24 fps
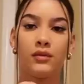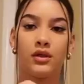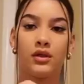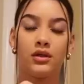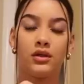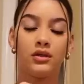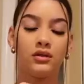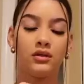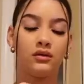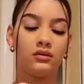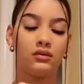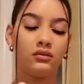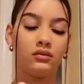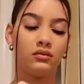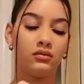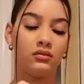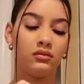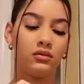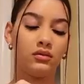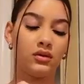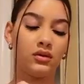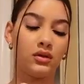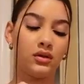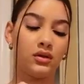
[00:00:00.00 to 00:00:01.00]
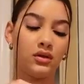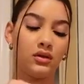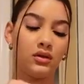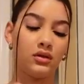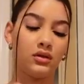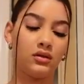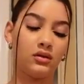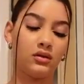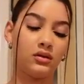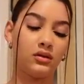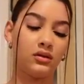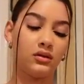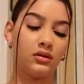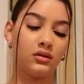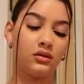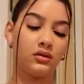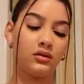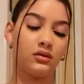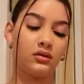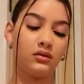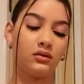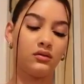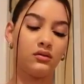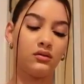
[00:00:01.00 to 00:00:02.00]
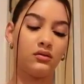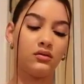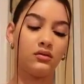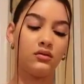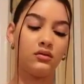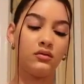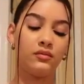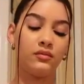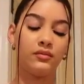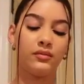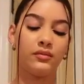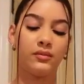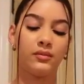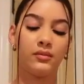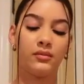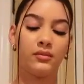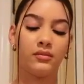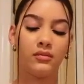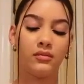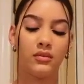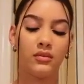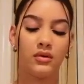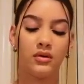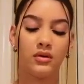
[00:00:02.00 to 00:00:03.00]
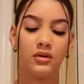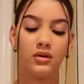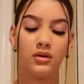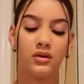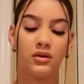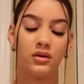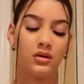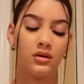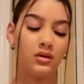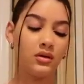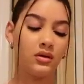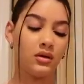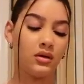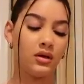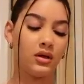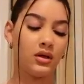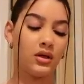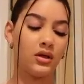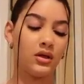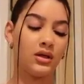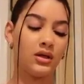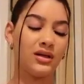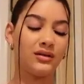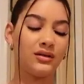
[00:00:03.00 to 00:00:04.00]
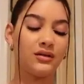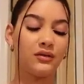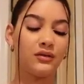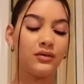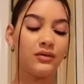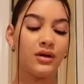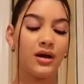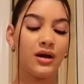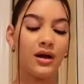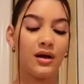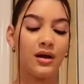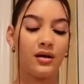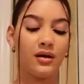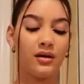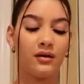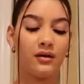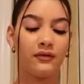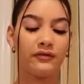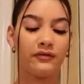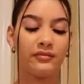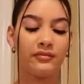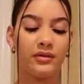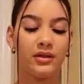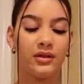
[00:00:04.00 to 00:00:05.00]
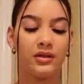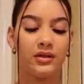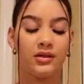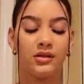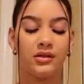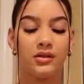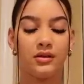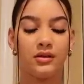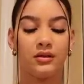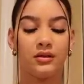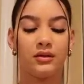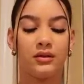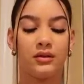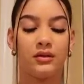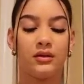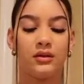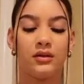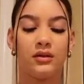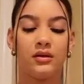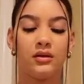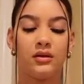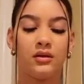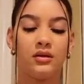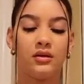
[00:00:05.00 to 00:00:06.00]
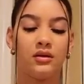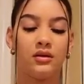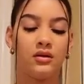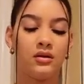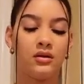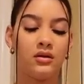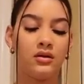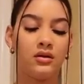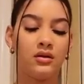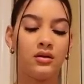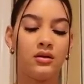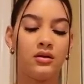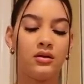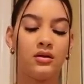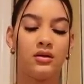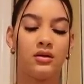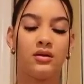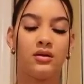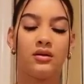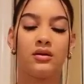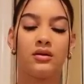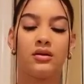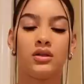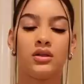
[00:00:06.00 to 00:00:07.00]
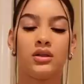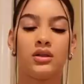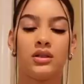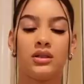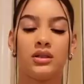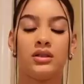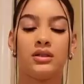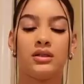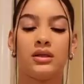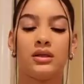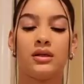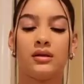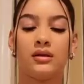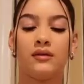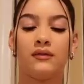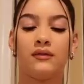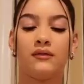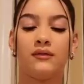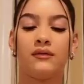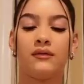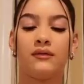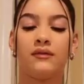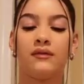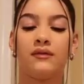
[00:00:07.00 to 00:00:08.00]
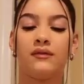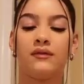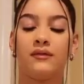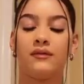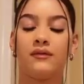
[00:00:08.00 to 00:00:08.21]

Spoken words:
gonna do a scoop, and I'll do half because she's out of